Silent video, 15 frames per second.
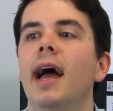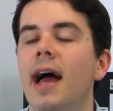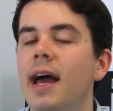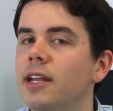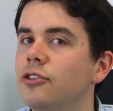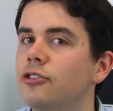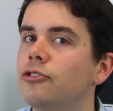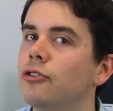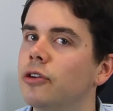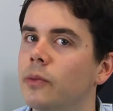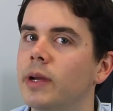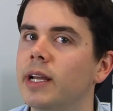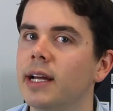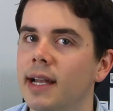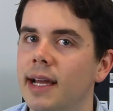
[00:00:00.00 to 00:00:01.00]
and ensuring
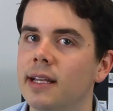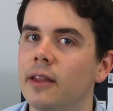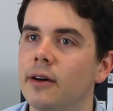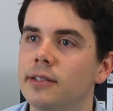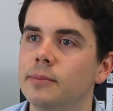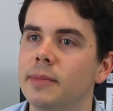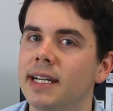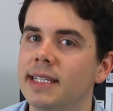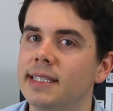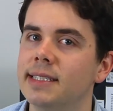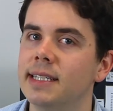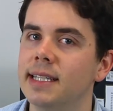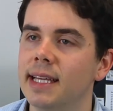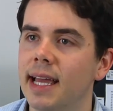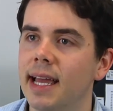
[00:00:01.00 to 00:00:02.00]
we collect those monies
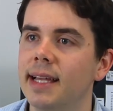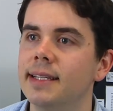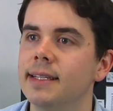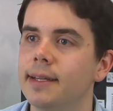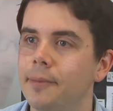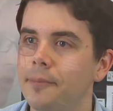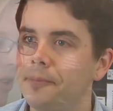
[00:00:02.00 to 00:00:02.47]
at the end.